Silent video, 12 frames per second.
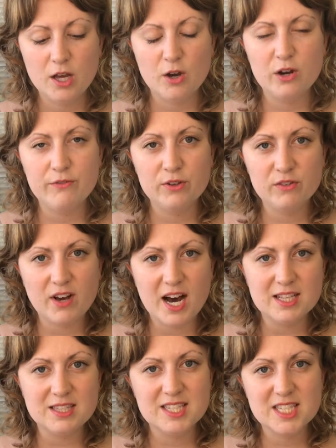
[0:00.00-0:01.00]
Or if you've
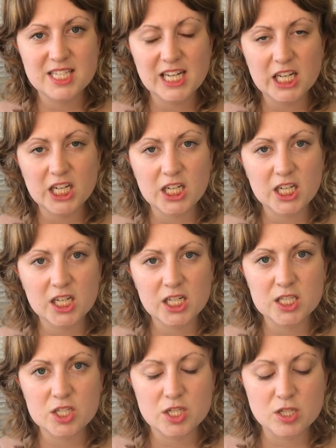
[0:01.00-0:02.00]
got
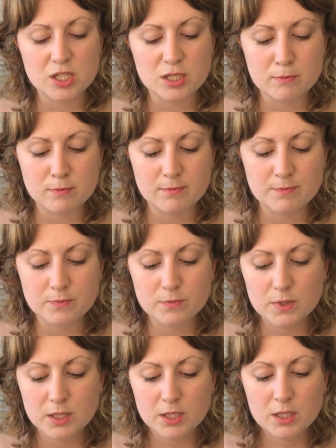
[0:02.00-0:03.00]
stickers or some
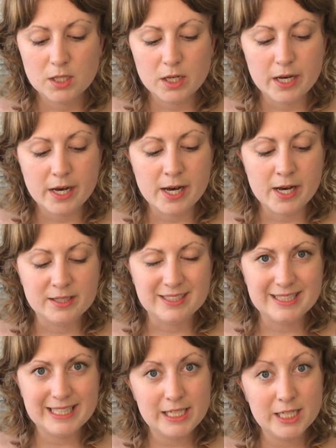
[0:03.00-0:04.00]

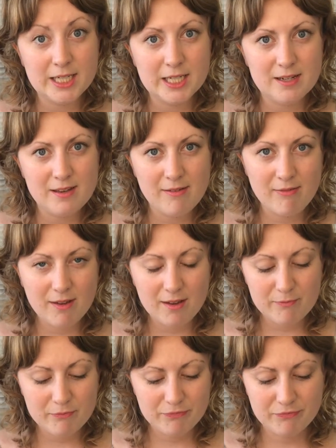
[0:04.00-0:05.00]
glitter even.